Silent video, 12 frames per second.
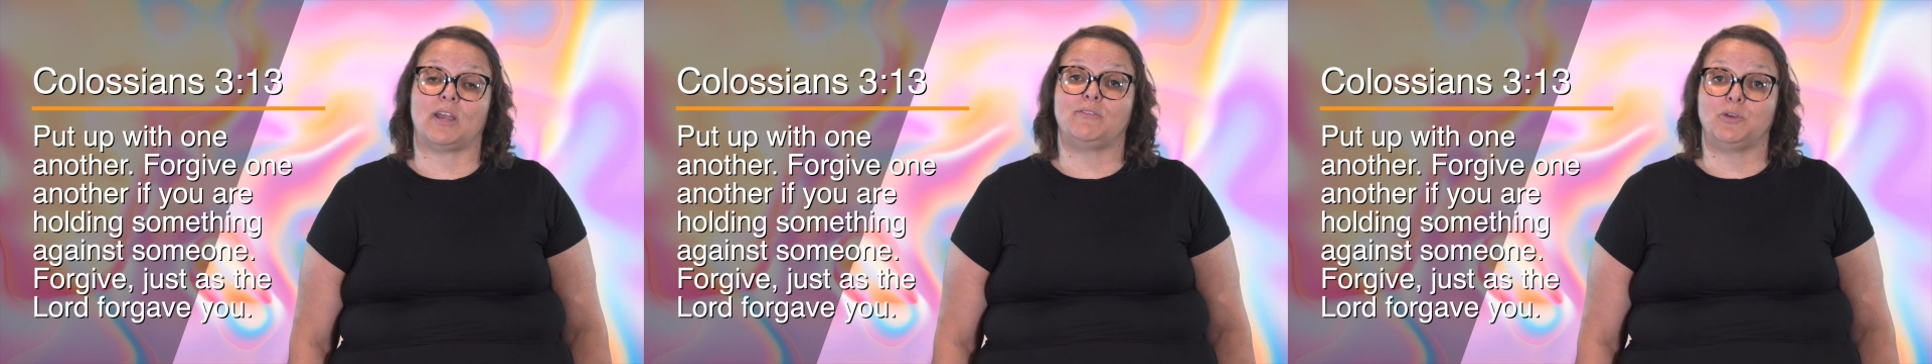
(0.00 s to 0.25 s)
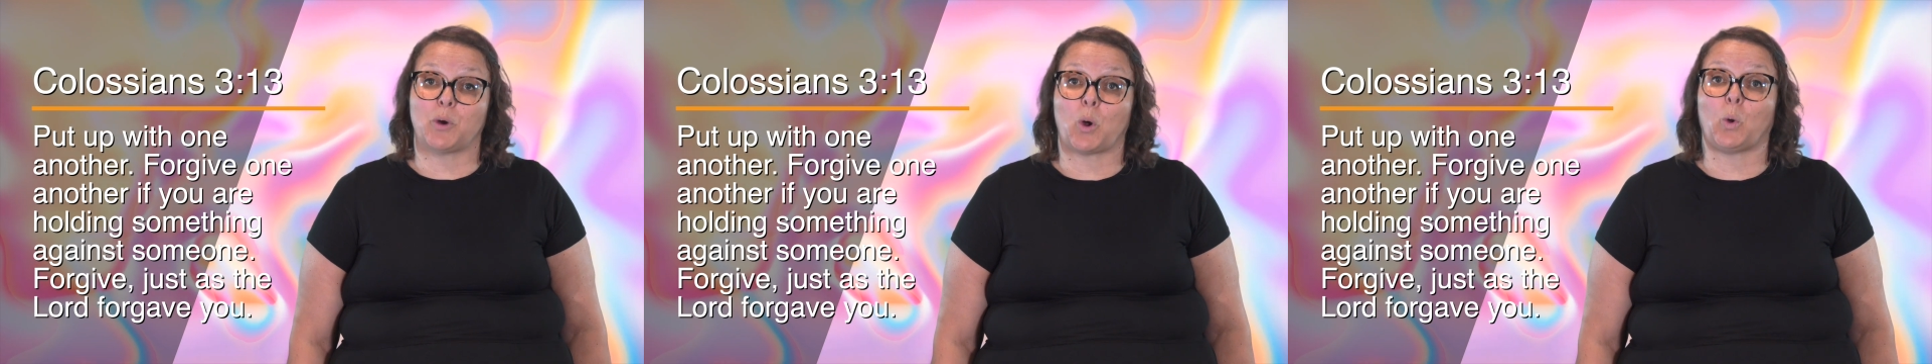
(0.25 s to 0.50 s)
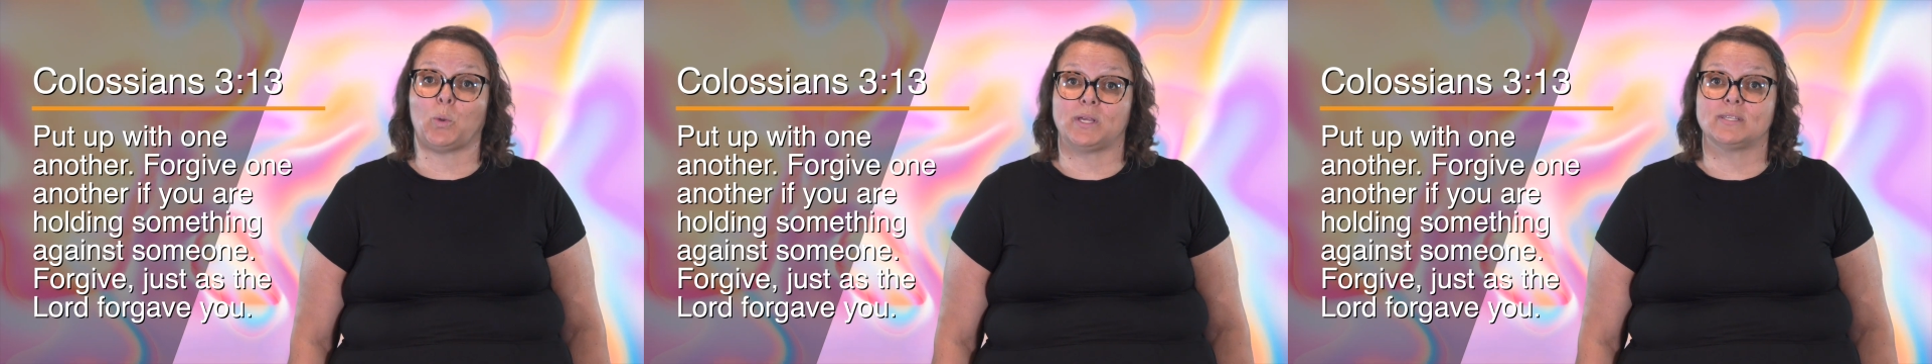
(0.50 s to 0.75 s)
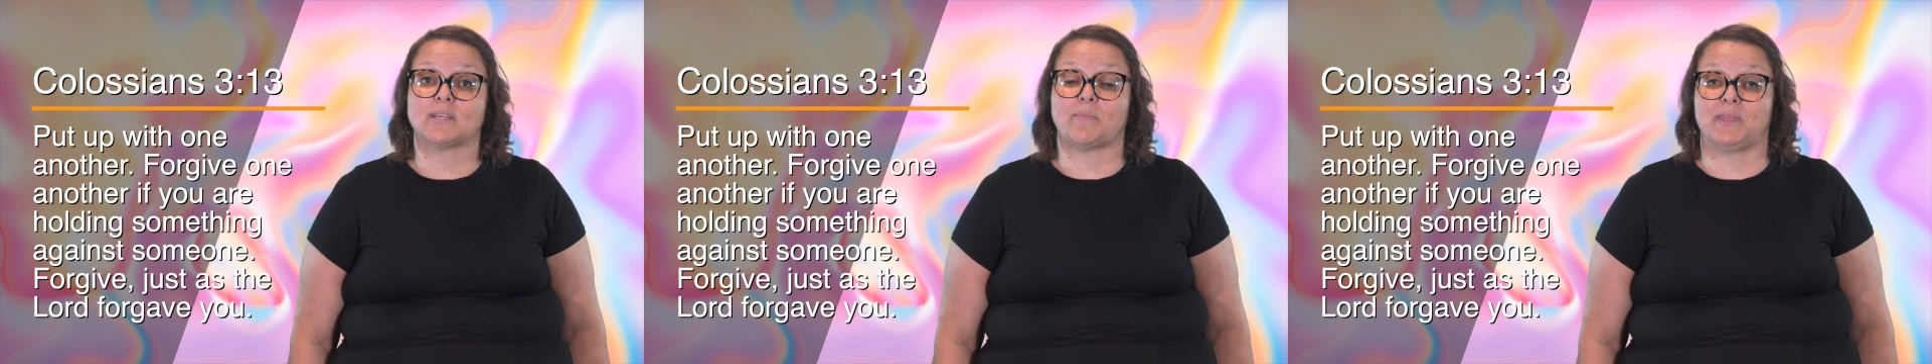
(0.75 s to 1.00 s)
if you are
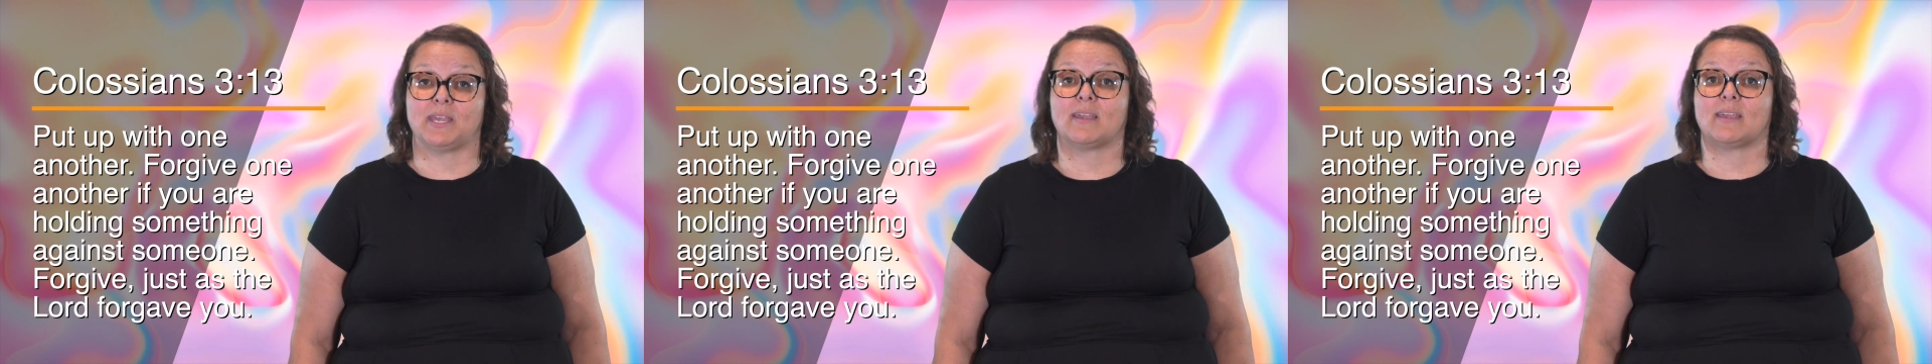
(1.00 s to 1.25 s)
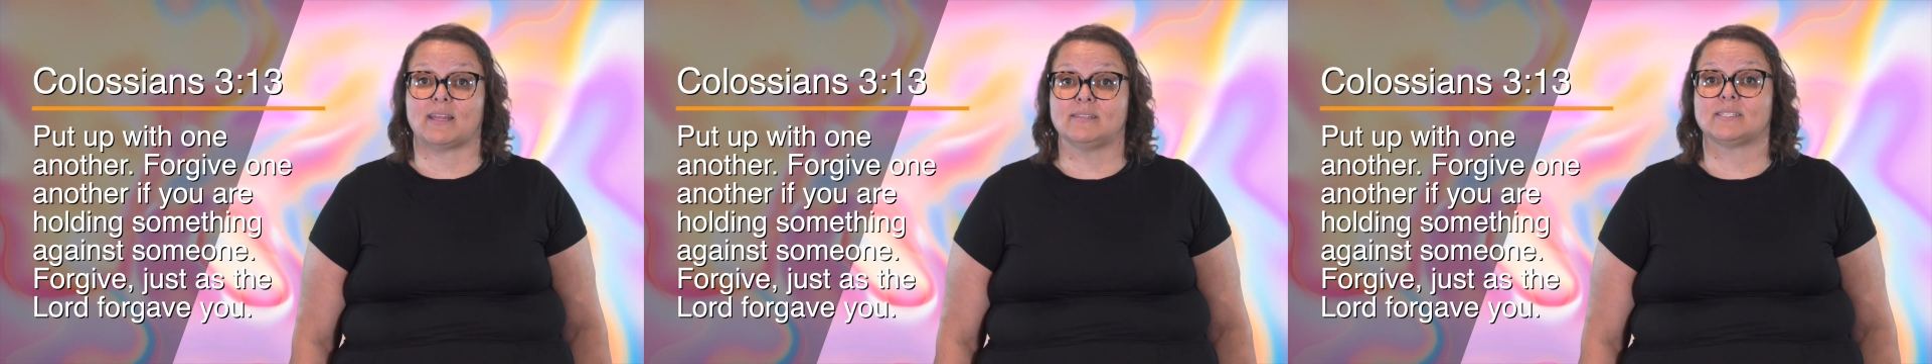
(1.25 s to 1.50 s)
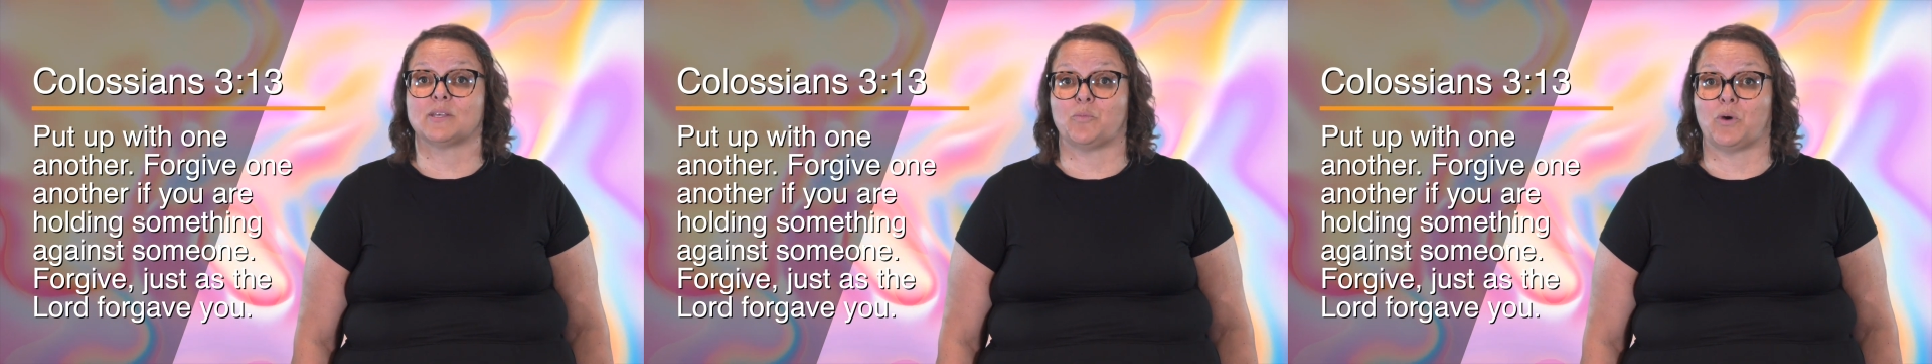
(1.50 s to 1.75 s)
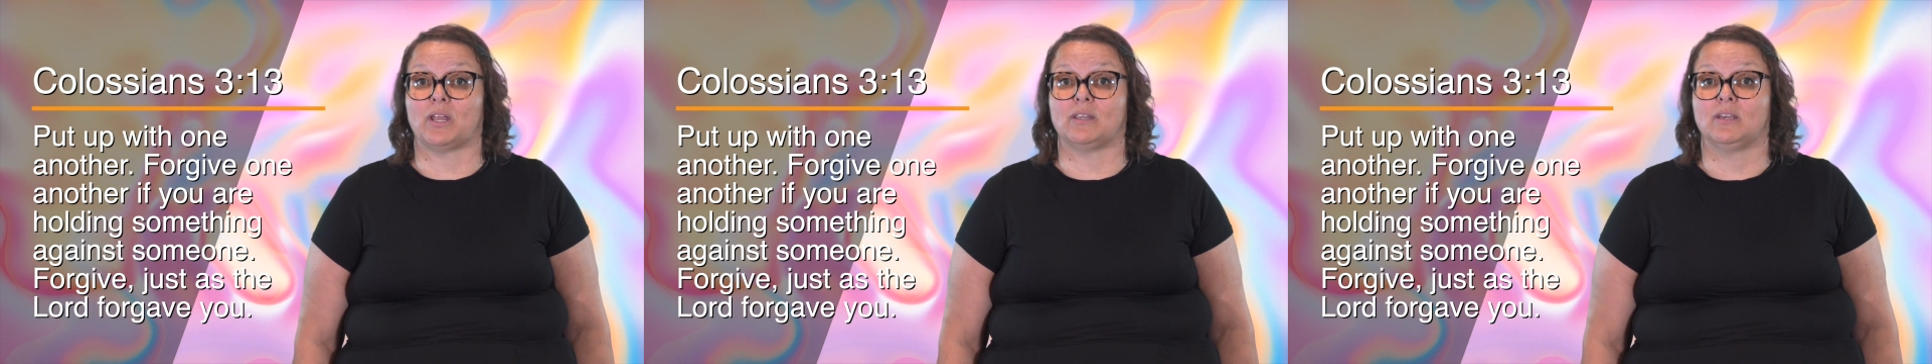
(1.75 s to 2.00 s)
holding something against
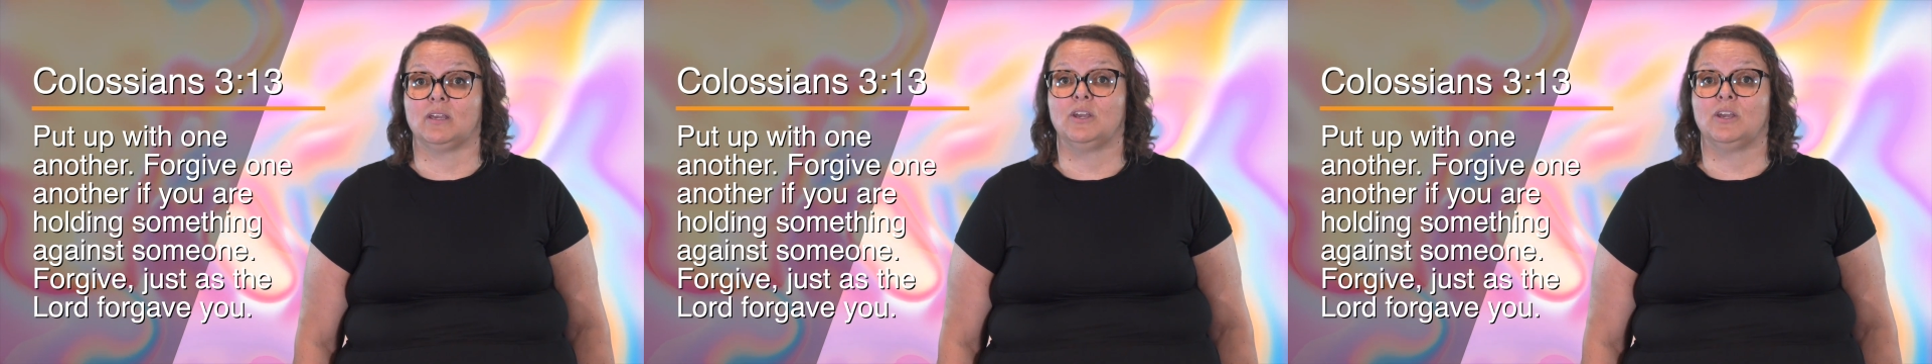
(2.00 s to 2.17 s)
someone.